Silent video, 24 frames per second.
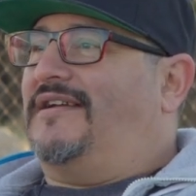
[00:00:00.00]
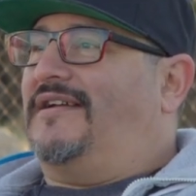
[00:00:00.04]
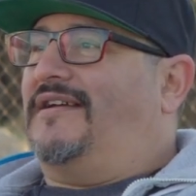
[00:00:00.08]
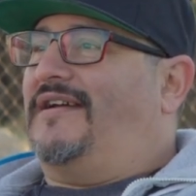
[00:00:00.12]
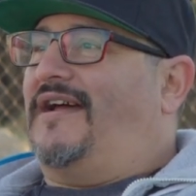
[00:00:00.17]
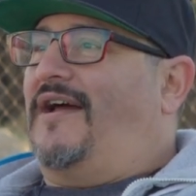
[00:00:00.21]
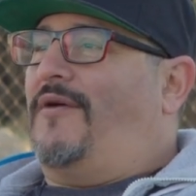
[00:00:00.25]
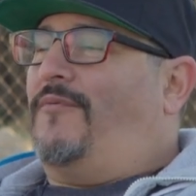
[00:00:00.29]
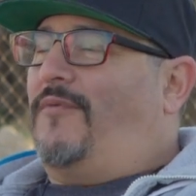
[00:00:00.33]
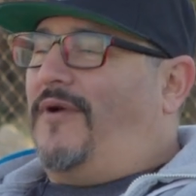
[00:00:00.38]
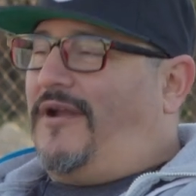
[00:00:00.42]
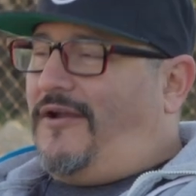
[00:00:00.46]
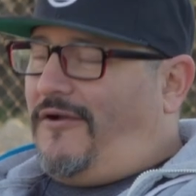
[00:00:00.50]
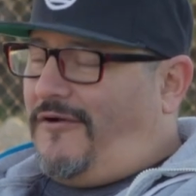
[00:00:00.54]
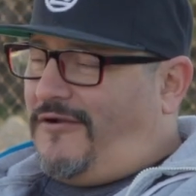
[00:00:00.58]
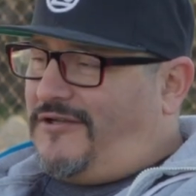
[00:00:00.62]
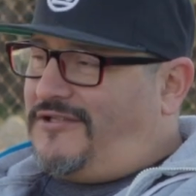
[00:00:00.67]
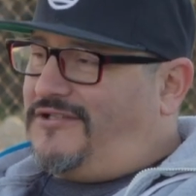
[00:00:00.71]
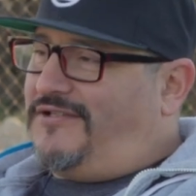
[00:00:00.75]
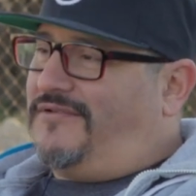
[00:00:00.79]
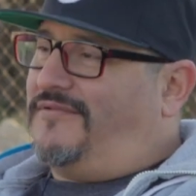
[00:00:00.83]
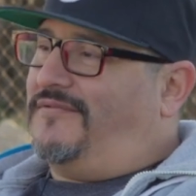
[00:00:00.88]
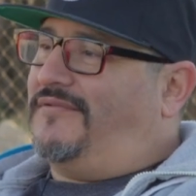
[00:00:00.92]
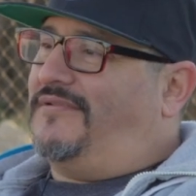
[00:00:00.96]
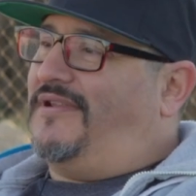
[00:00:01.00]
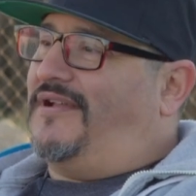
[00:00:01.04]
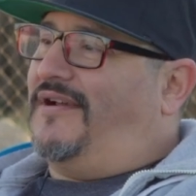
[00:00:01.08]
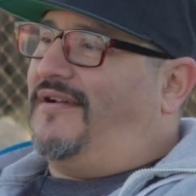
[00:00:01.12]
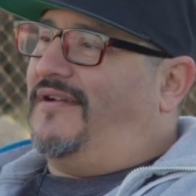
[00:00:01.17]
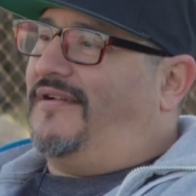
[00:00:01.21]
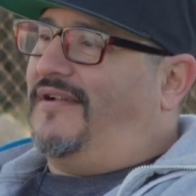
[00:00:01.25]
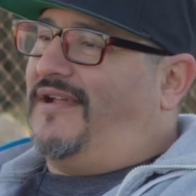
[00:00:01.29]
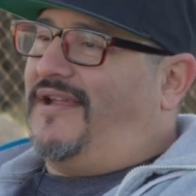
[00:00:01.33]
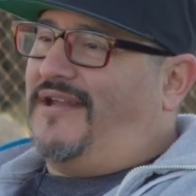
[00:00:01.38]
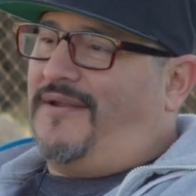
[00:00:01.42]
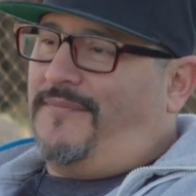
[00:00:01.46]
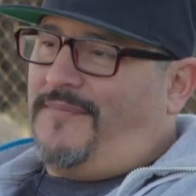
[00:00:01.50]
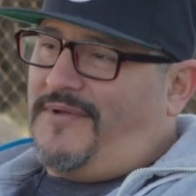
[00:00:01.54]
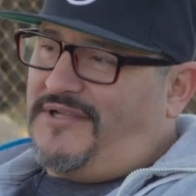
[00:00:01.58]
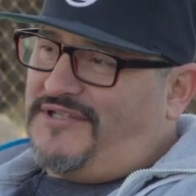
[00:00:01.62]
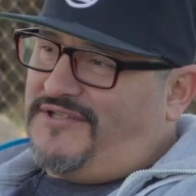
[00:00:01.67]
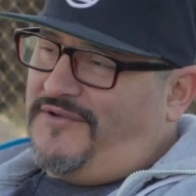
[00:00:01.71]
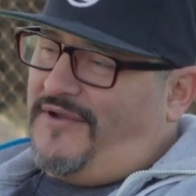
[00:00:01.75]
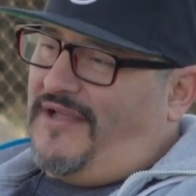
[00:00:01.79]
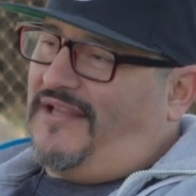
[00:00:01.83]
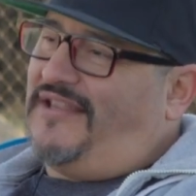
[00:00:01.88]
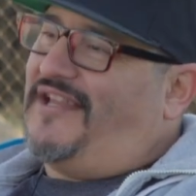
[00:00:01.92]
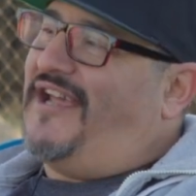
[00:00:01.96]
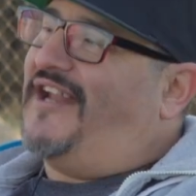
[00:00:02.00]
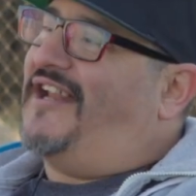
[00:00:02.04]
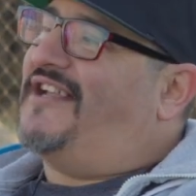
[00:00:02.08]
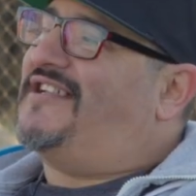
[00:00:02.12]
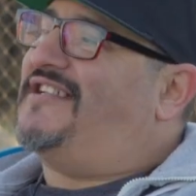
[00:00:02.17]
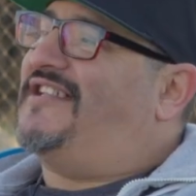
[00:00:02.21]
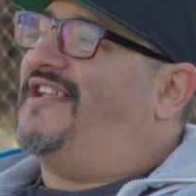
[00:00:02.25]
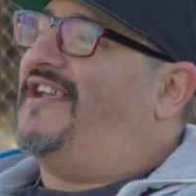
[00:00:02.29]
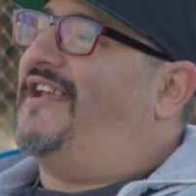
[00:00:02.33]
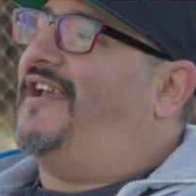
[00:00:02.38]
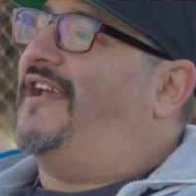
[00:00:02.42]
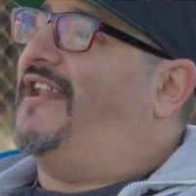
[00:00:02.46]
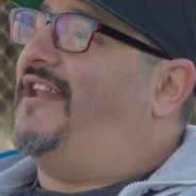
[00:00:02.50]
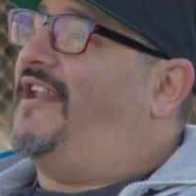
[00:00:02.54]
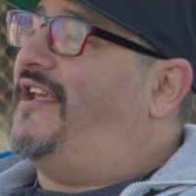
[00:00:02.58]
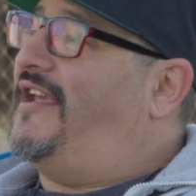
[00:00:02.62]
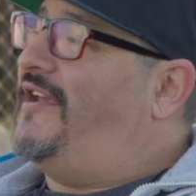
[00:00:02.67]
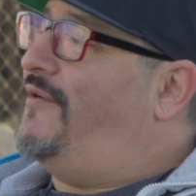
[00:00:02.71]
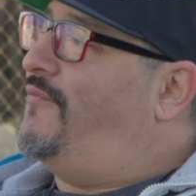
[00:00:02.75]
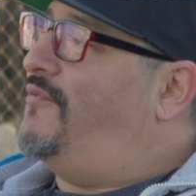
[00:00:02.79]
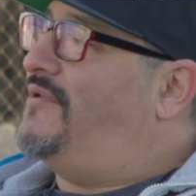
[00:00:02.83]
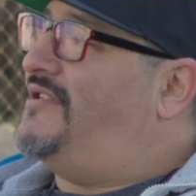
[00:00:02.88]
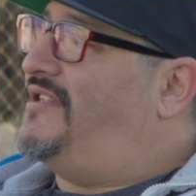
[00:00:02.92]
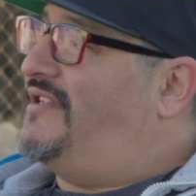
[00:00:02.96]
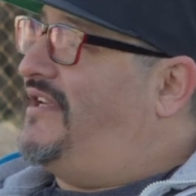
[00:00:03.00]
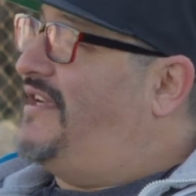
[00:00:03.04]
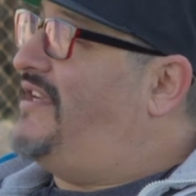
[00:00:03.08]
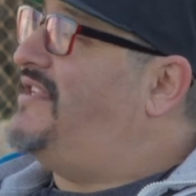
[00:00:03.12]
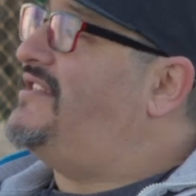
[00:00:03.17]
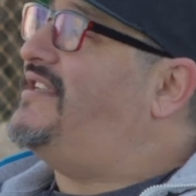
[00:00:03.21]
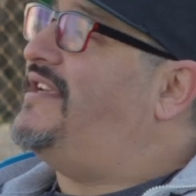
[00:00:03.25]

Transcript: I went on to the NMSU Athletics thing, and his